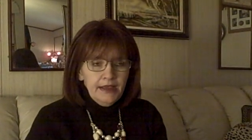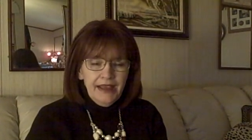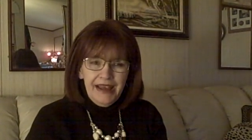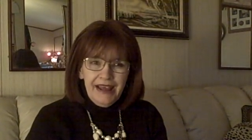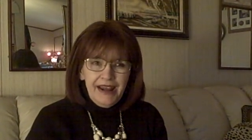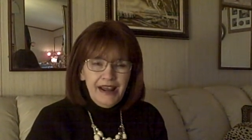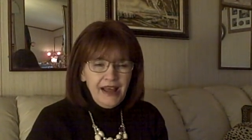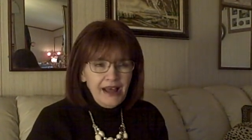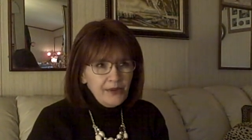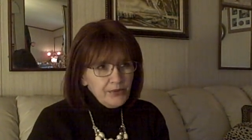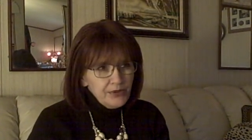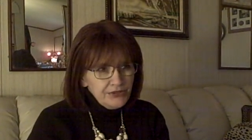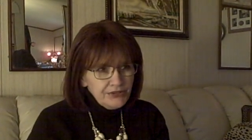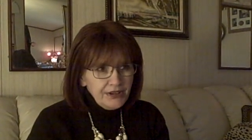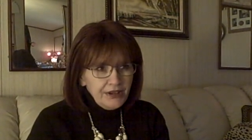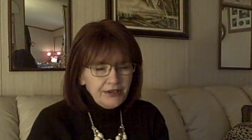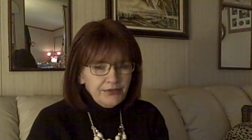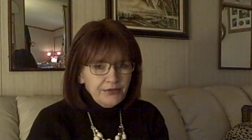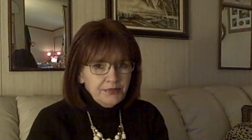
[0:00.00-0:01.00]
And I wish
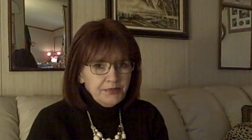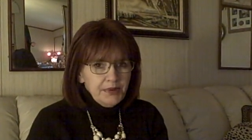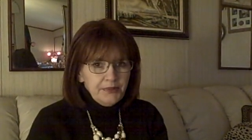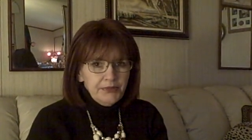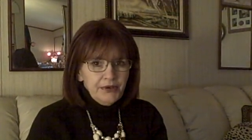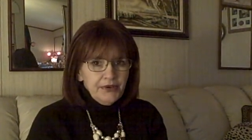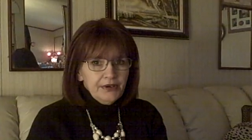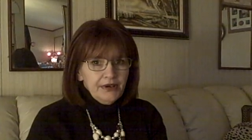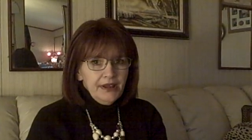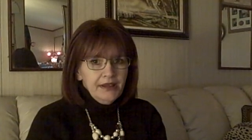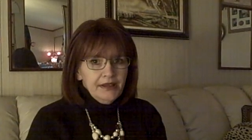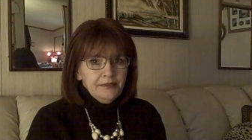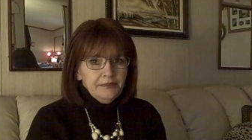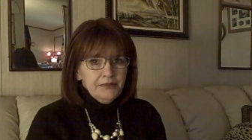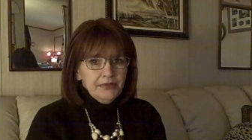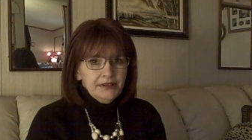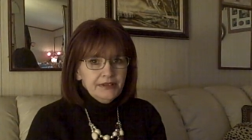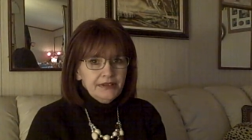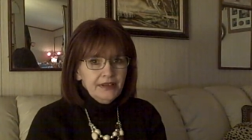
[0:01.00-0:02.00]
I could remember her
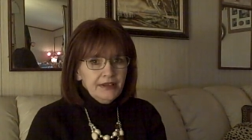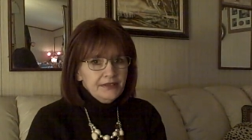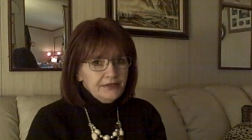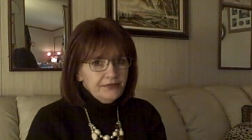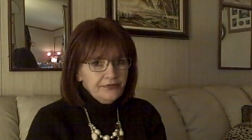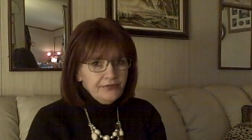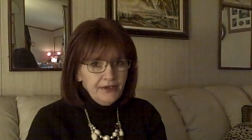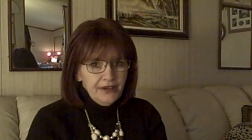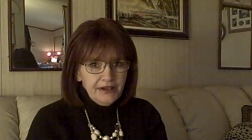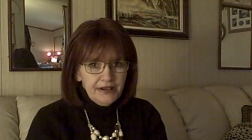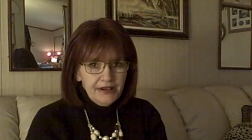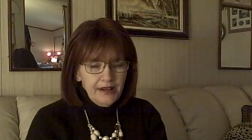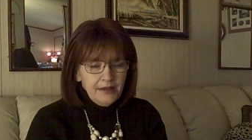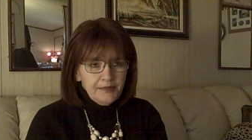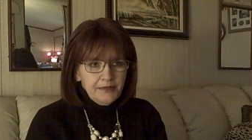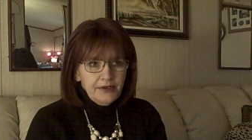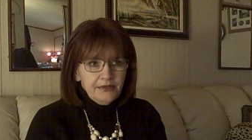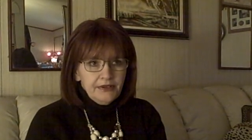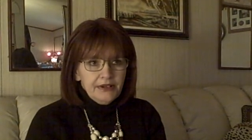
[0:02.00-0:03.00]
name, but it's a funny
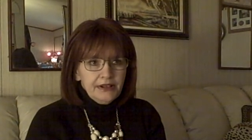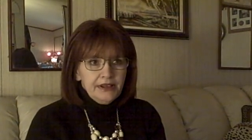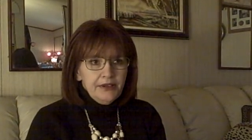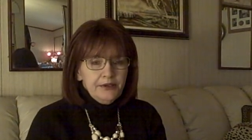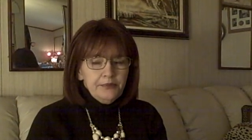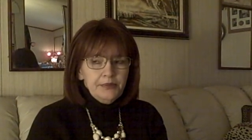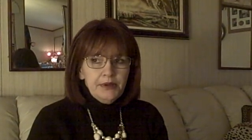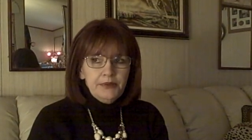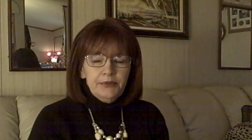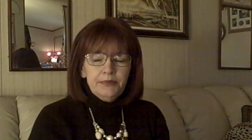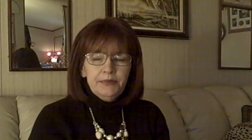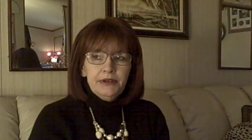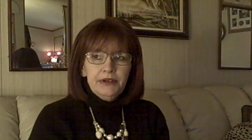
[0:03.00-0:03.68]
name, and I really can't remember it.